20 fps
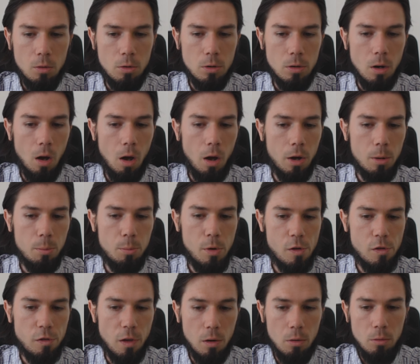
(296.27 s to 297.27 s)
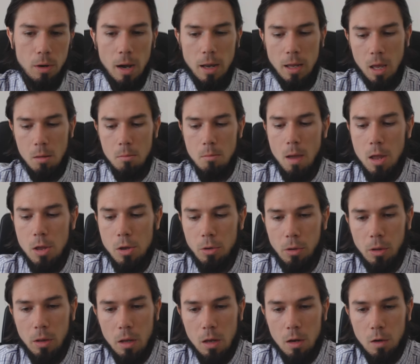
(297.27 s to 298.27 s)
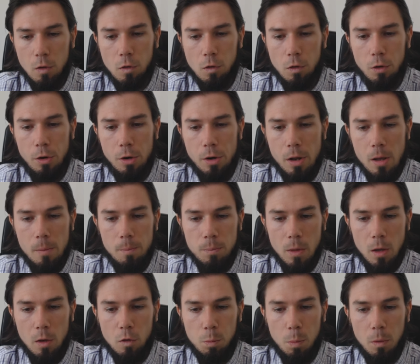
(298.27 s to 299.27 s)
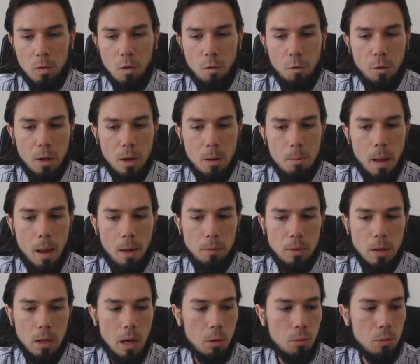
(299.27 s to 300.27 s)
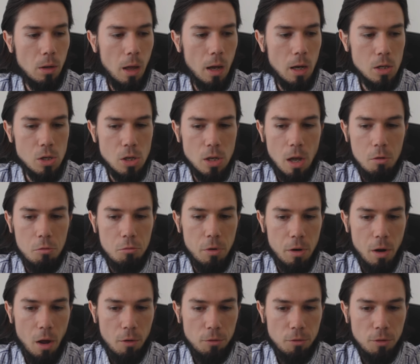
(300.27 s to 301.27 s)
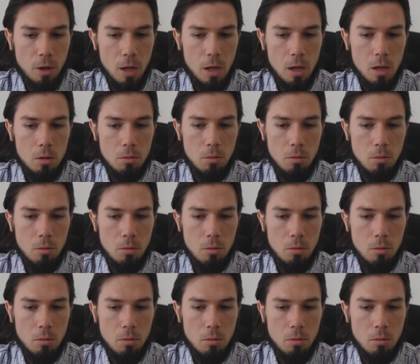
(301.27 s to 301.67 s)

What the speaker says: or 100%, or I can manually insert a specific amount that I would like to get rid of,